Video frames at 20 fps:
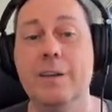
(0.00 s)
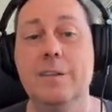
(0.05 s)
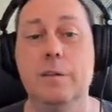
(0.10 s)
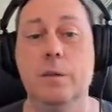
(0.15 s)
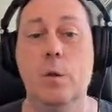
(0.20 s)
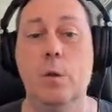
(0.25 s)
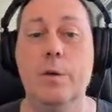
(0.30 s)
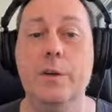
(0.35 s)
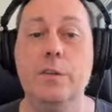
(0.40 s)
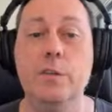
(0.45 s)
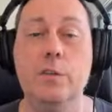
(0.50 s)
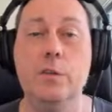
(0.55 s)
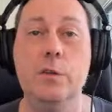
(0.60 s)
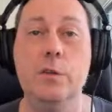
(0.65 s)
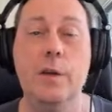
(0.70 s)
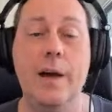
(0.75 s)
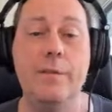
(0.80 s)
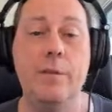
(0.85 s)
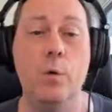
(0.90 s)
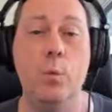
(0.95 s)
as long as
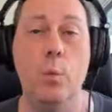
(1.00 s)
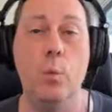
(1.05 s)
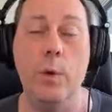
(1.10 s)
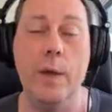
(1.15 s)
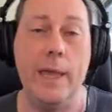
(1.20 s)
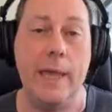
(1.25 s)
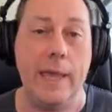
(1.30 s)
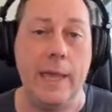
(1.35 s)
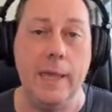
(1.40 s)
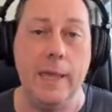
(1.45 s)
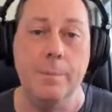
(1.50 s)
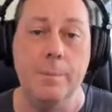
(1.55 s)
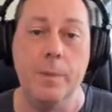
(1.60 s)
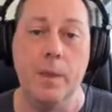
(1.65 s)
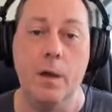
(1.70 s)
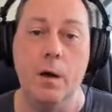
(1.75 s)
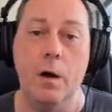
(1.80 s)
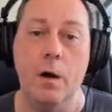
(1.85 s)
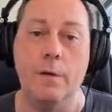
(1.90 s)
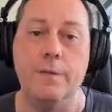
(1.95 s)
you have a way
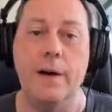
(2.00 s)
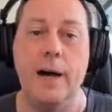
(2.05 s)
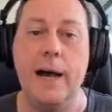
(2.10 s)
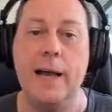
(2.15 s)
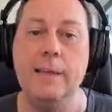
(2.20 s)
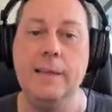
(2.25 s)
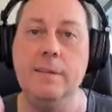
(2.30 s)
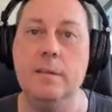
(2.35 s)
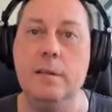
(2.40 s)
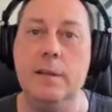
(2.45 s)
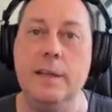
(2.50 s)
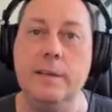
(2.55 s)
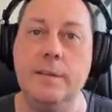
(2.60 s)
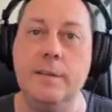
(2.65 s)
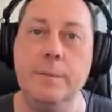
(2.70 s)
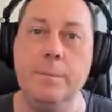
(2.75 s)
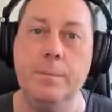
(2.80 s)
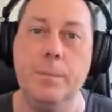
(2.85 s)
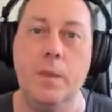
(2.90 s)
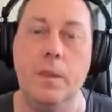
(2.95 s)
of
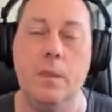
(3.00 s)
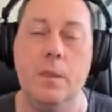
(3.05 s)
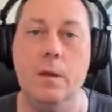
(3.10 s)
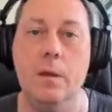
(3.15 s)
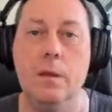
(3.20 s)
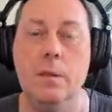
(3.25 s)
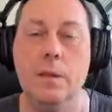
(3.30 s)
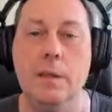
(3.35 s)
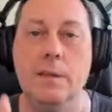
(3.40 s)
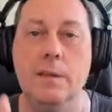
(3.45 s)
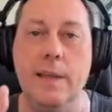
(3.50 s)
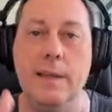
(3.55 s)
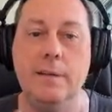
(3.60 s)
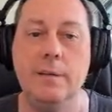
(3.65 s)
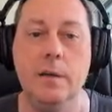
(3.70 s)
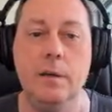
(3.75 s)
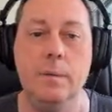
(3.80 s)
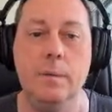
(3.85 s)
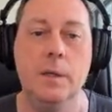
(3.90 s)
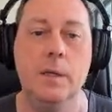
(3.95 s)
isolating the
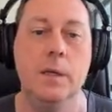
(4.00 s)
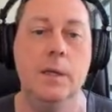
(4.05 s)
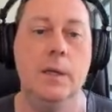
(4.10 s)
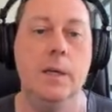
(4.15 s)
data